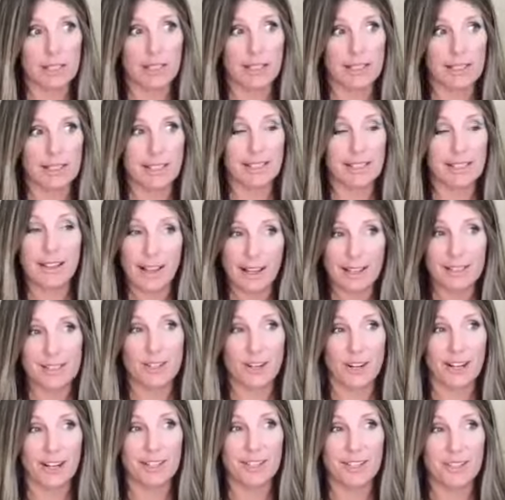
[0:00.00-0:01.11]
until I
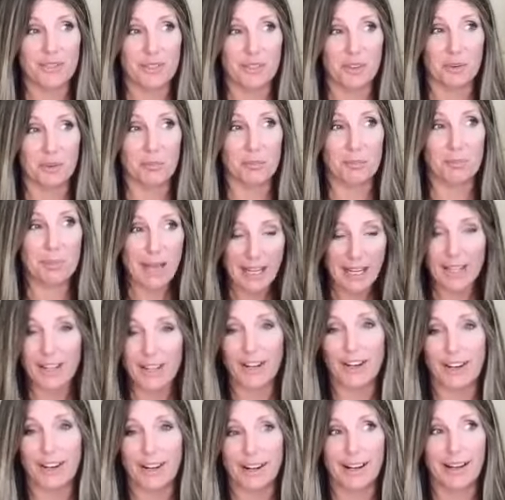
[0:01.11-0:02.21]
started to feel
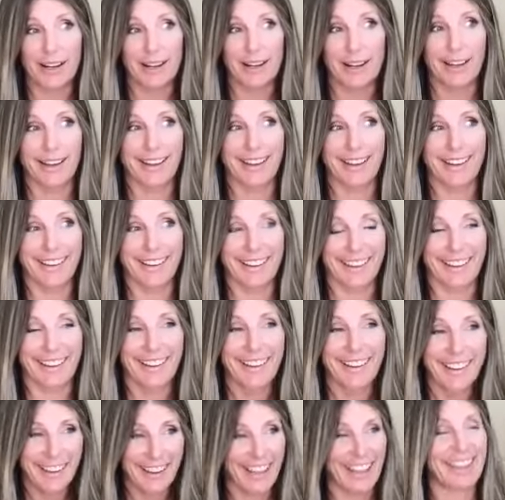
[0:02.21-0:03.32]
better.
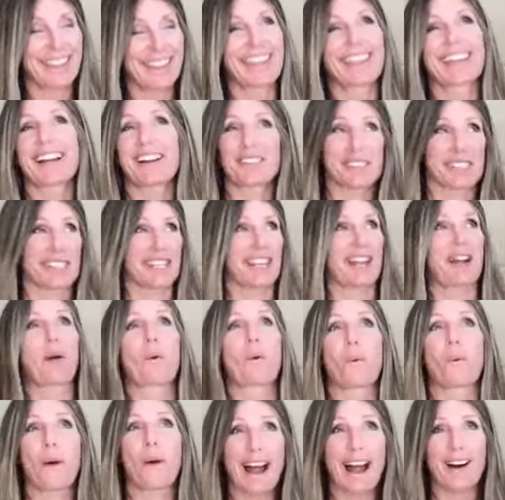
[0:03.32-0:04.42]
And then I was like,
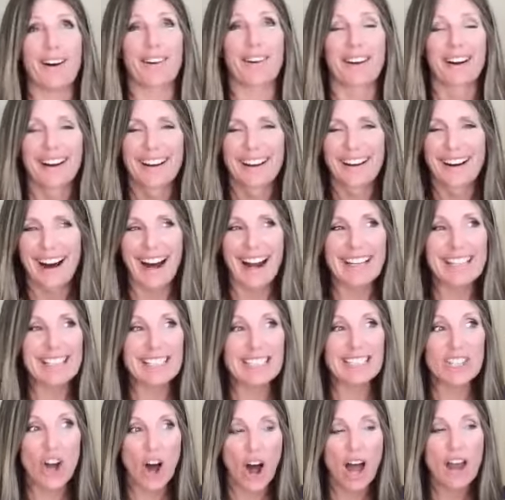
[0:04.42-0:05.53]
wow, I
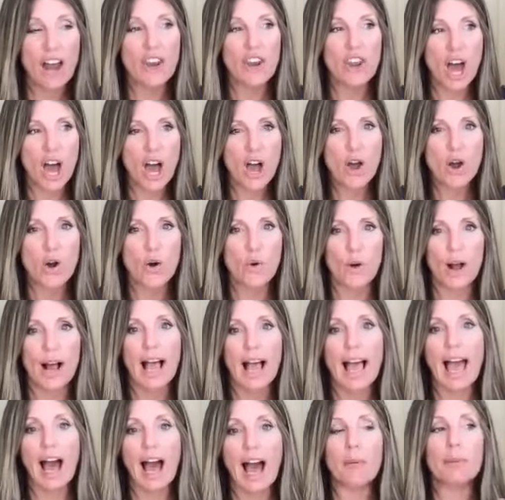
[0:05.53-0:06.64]
did not know
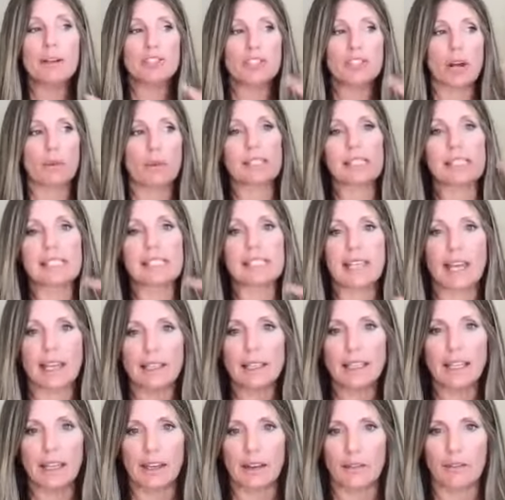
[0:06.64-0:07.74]
how much I was
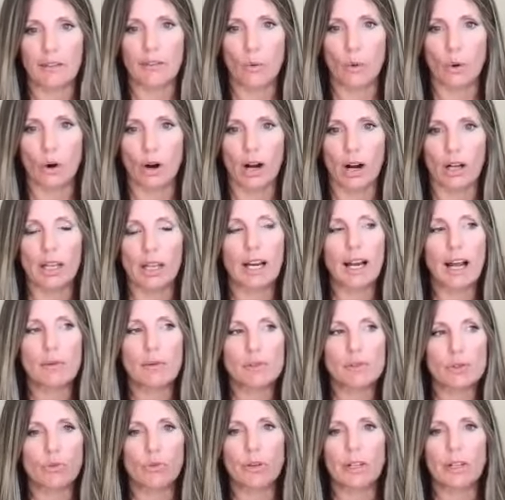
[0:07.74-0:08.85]
settling for. Like I
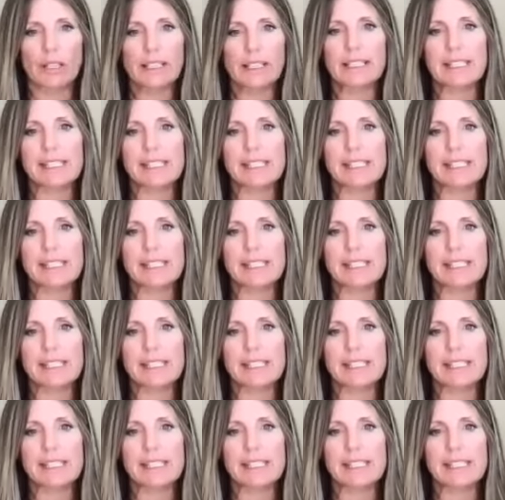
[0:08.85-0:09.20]
was really